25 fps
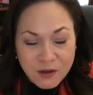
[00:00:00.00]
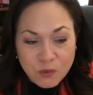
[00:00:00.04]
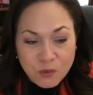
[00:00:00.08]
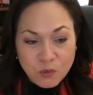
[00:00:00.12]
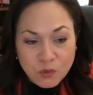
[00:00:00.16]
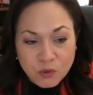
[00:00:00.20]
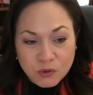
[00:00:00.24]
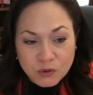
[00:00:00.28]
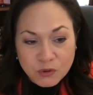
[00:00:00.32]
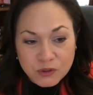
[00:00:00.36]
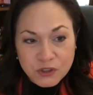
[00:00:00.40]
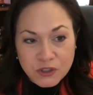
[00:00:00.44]

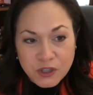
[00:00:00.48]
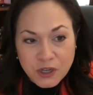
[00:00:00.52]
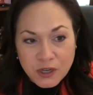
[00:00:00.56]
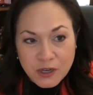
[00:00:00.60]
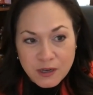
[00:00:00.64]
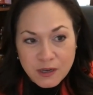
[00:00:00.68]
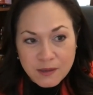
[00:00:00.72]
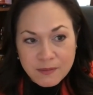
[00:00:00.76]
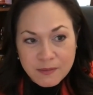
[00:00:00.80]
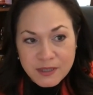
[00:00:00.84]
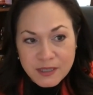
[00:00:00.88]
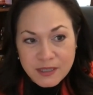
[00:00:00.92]
rural
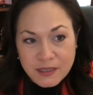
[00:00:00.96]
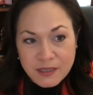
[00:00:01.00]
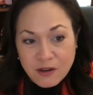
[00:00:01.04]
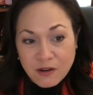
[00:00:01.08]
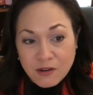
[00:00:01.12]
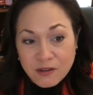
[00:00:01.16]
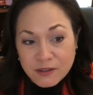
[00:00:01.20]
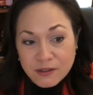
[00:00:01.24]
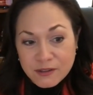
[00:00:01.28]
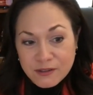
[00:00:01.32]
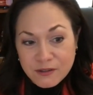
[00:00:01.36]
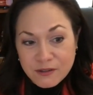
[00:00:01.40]
jobs and
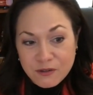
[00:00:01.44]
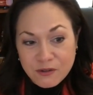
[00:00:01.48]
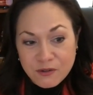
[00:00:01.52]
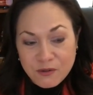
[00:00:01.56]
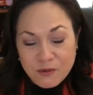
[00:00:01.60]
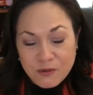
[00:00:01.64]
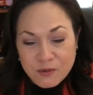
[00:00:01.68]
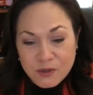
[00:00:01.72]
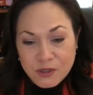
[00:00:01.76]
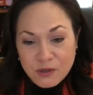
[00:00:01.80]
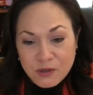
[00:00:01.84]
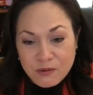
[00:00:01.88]

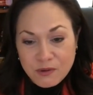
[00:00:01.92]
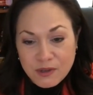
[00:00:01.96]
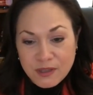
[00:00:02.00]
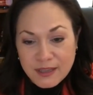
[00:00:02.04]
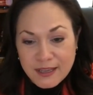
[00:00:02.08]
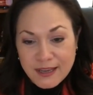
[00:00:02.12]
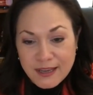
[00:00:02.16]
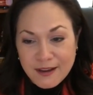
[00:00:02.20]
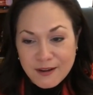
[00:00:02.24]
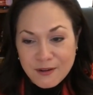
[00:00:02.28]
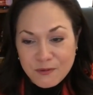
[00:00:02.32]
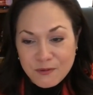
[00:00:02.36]
also doing
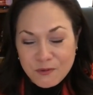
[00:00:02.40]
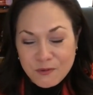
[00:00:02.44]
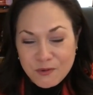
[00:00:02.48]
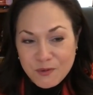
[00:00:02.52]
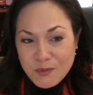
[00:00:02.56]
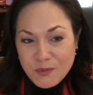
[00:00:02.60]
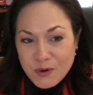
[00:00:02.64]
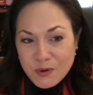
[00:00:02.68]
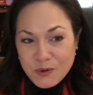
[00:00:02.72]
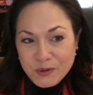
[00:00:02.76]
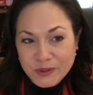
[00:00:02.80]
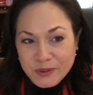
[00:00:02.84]
that
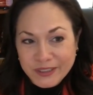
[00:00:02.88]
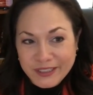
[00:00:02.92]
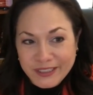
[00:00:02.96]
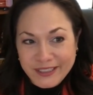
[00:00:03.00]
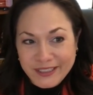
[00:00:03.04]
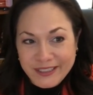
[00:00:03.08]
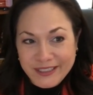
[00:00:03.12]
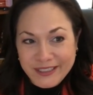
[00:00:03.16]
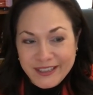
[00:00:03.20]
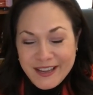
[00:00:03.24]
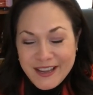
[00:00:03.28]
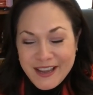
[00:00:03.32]

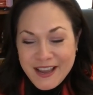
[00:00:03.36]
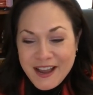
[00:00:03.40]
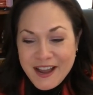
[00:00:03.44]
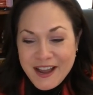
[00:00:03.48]
remotely.